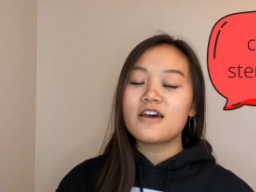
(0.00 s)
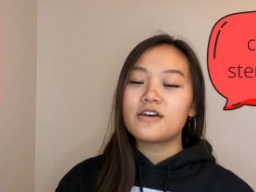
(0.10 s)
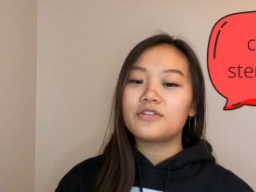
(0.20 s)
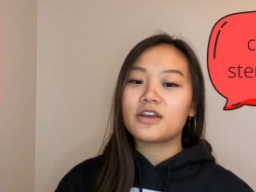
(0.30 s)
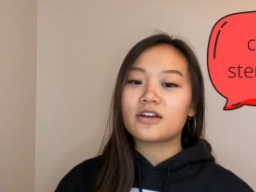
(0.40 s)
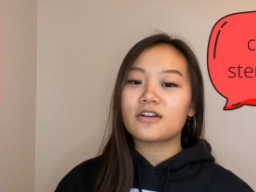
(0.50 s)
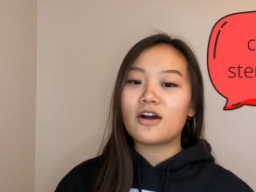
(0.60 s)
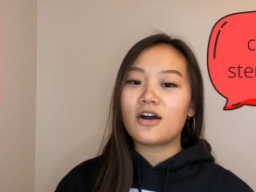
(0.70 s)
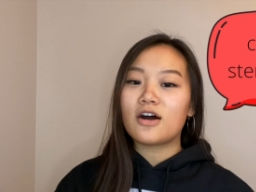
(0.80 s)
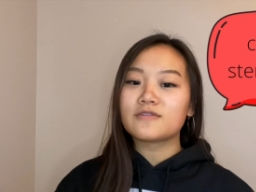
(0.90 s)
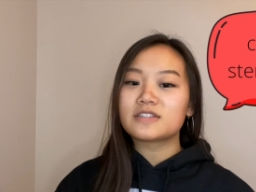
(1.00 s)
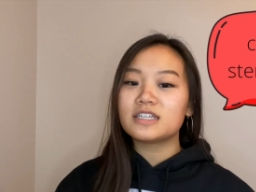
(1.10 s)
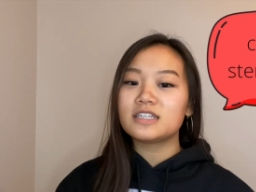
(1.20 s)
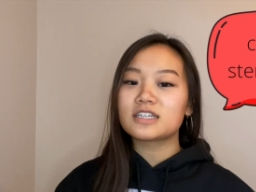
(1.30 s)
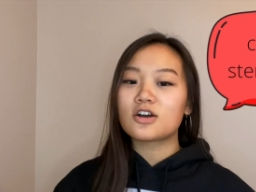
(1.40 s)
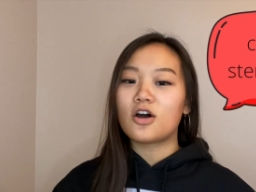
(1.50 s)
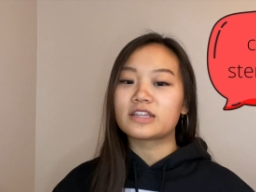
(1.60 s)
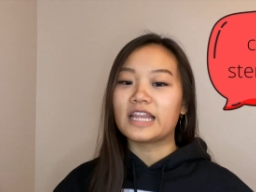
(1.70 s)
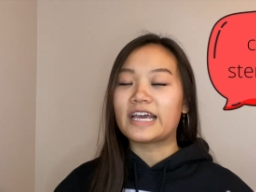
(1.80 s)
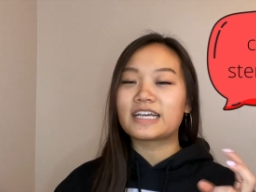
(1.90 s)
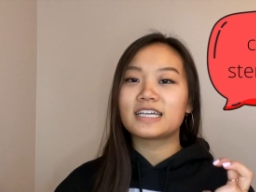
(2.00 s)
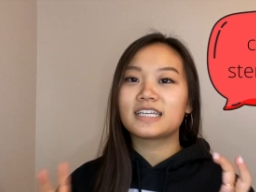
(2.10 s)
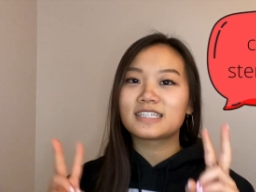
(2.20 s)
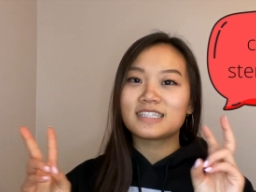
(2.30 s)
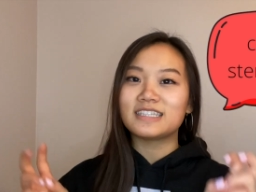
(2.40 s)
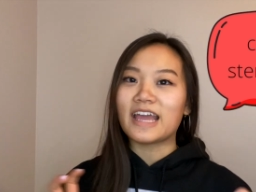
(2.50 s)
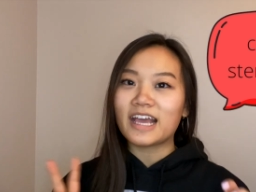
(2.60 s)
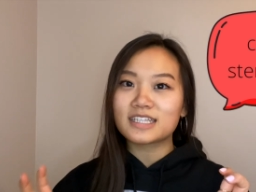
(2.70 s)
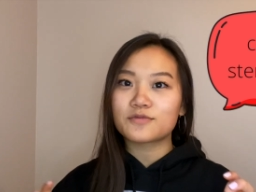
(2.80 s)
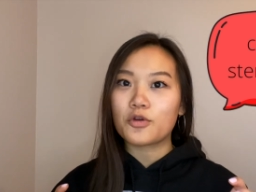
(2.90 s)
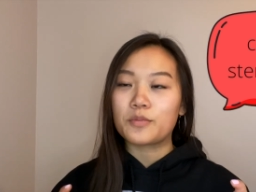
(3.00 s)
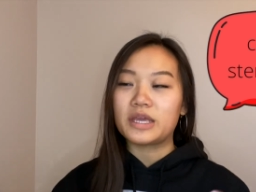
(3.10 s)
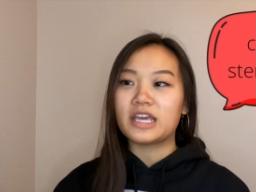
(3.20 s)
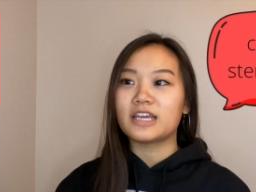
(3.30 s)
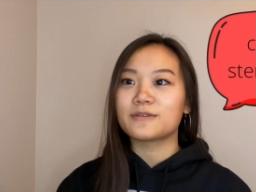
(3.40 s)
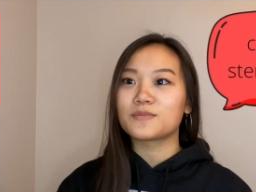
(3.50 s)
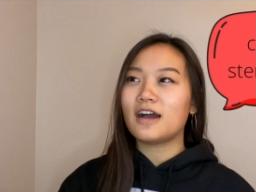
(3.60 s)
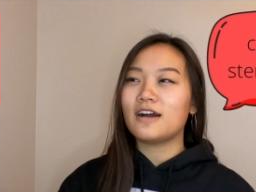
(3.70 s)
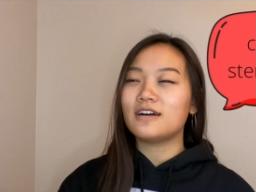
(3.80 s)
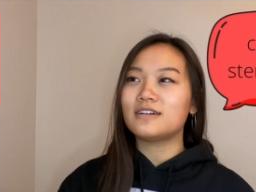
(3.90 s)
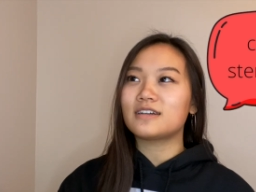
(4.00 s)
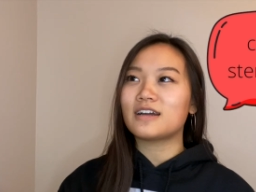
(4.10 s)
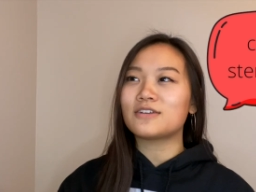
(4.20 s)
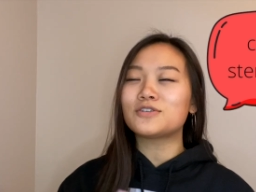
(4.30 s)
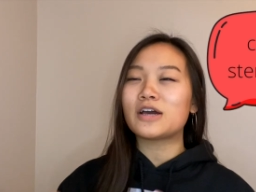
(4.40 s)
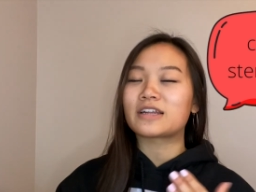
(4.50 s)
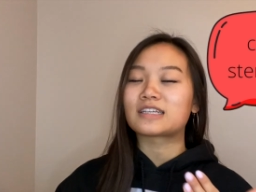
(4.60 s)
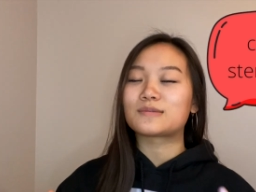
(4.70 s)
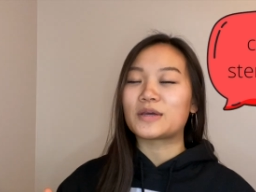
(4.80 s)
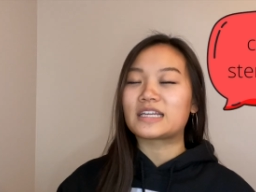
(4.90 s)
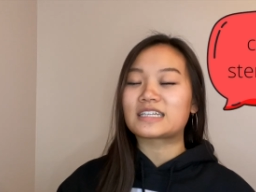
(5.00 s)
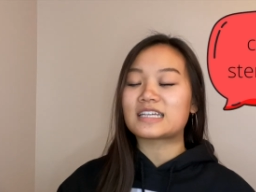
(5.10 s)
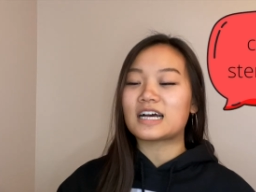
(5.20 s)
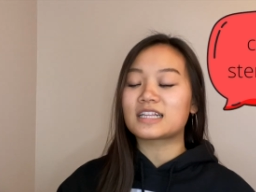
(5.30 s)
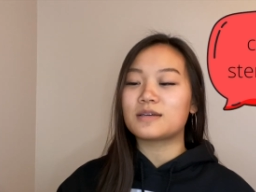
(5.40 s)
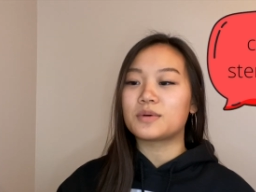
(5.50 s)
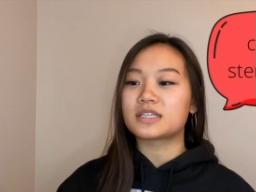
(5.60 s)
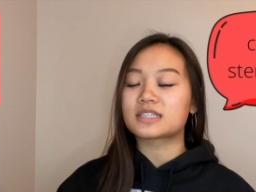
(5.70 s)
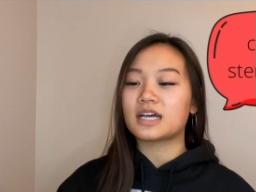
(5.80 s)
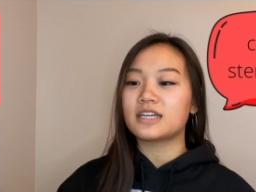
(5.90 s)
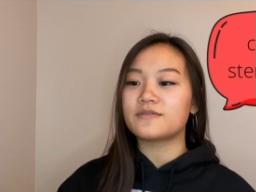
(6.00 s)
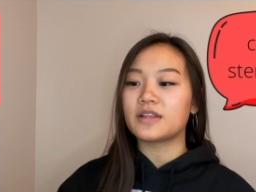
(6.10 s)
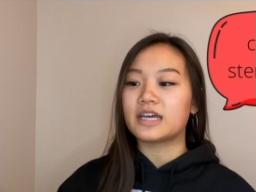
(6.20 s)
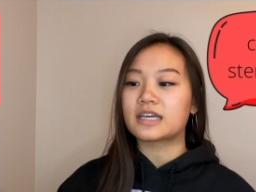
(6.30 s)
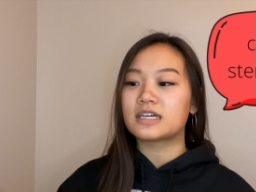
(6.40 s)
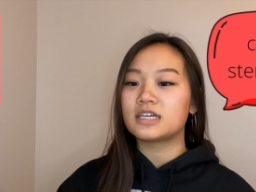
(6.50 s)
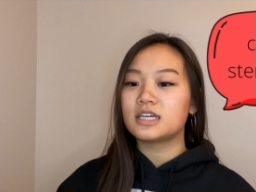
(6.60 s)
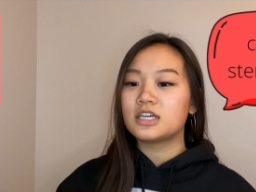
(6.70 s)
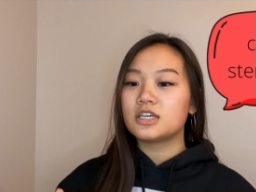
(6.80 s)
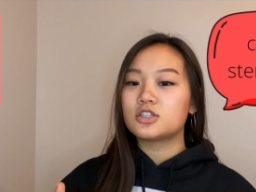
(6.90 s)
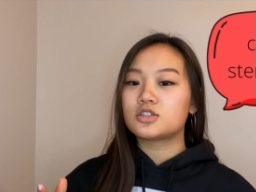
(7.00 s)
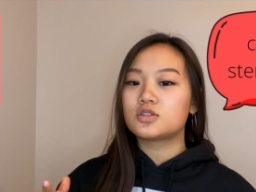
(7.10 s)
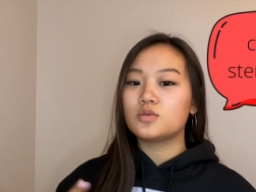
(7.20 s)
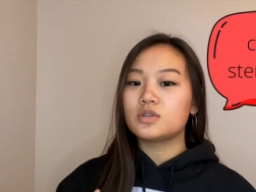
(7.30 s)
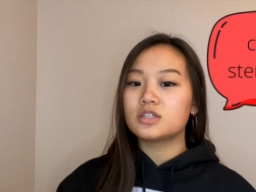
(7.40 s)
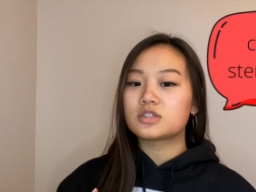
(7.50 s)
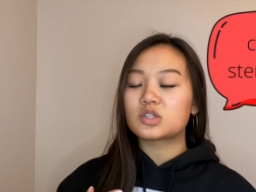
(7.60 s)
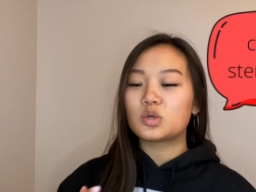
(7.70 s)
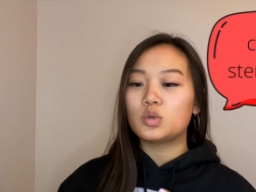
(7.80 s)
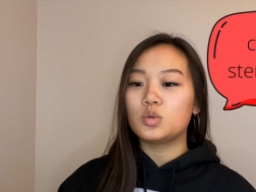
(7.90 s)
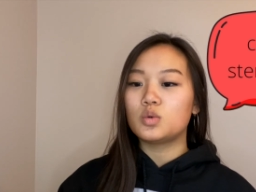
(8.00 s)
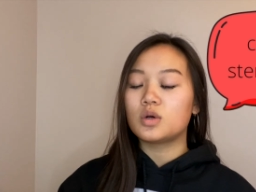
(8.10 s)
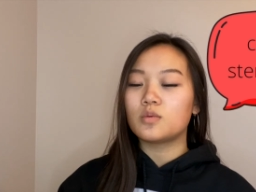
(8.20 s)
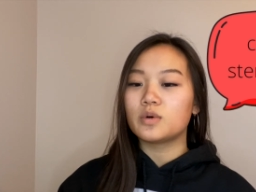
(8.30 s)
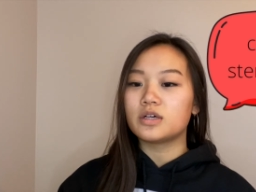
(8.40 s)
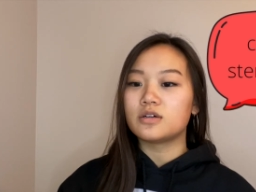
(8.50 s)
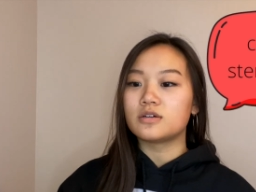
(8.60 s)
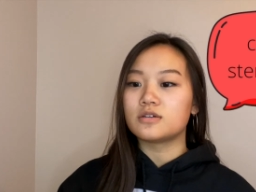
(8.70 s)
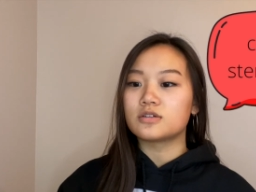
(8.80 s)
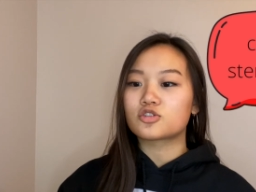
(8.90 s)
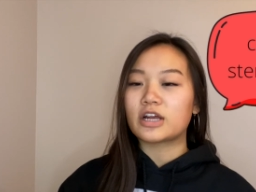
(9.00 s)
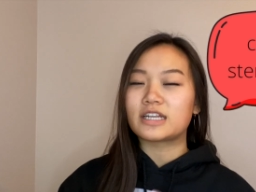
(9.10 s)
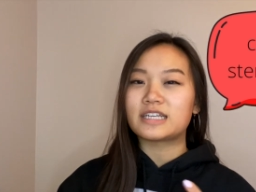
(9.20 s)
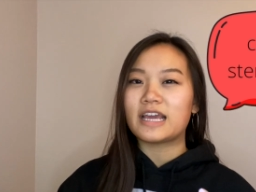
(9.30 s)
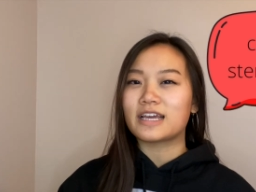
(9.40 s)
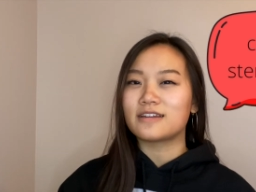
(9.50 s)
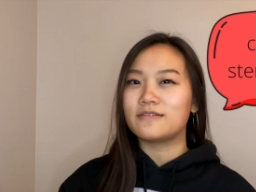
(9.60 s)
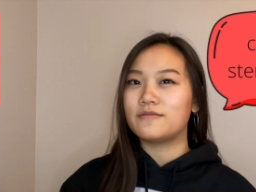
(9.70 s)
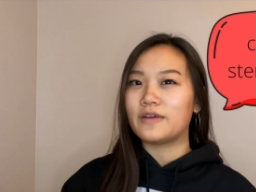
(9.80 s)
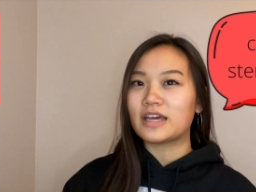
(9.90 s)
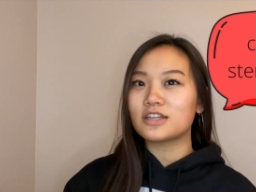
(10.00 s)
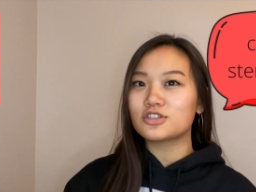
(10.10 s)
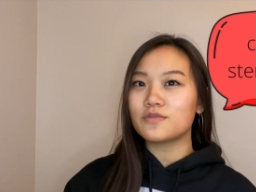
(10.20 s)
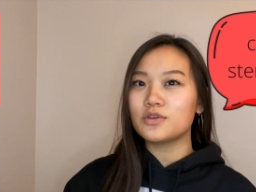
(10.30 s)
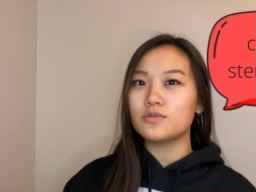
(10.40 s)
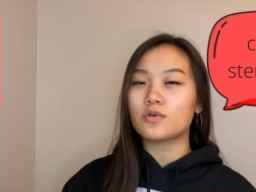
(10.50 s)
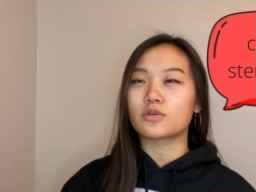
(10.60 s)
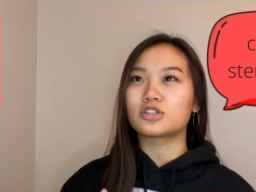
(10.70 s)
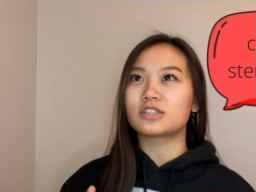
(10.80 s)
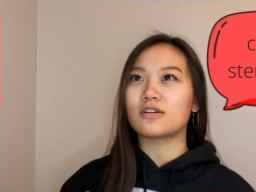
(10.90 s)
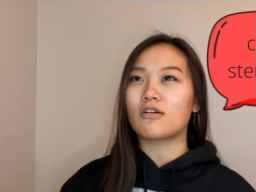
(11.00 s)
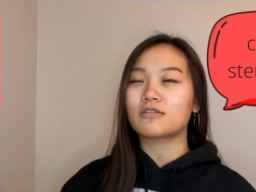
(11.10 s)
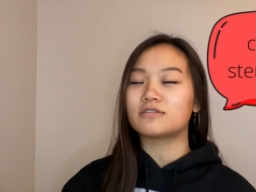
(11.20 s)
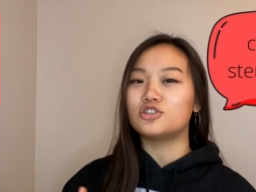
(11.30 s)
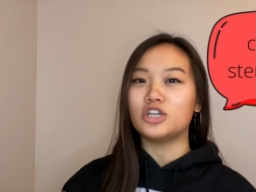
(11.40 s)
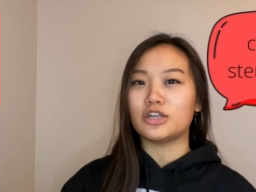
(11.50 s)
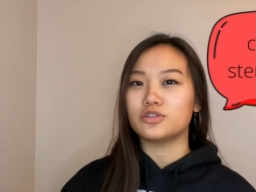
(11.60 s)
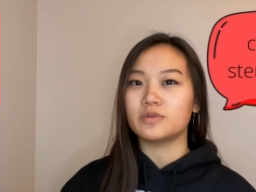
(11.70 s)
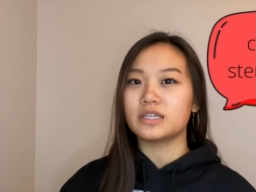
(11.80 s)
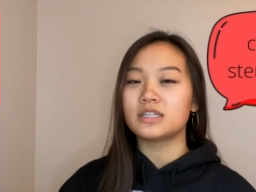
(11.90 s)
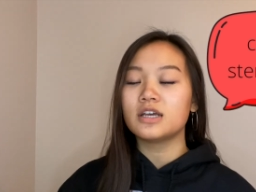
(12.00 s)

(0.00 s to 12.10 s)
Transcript: They're often called like snakes for being, I don't know how to explain it exactly, but it's kind of like students who will try to take advantage of you or just aren't genuine.